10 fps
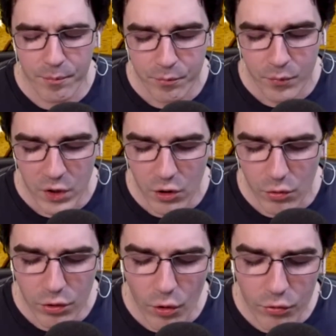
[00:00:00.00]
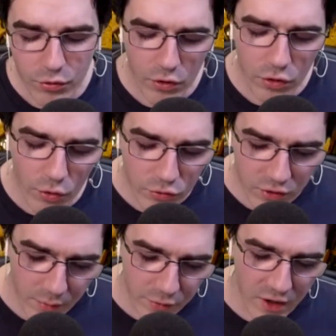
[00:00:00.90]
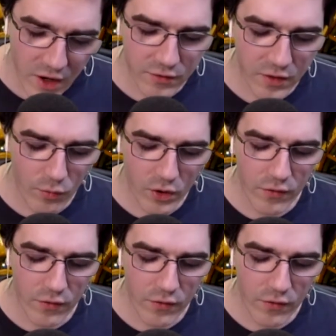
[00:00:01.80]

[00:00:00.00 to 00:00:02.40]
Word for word: you know, those those are types of tasks that will give you a